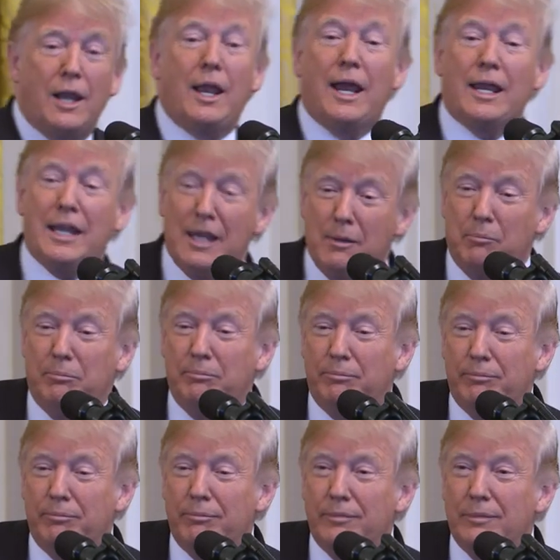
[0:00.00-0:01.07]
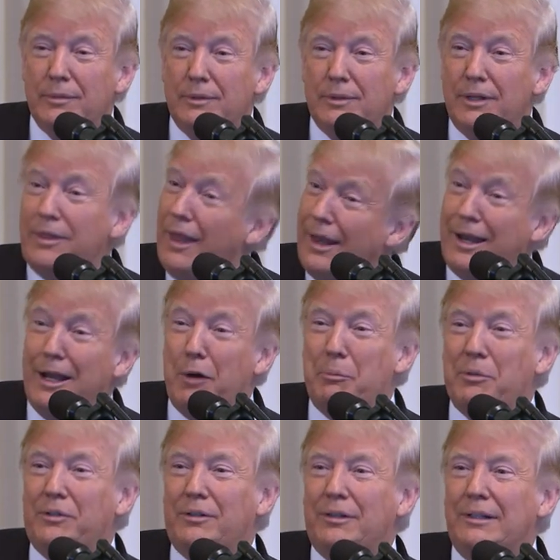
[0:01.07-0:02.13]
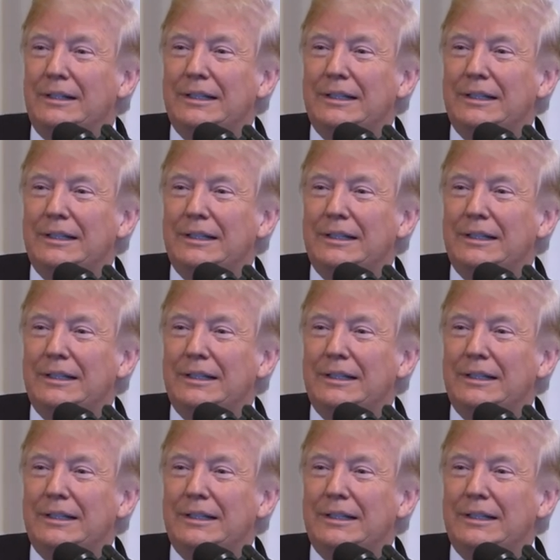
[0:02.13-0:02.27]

like him. that helps.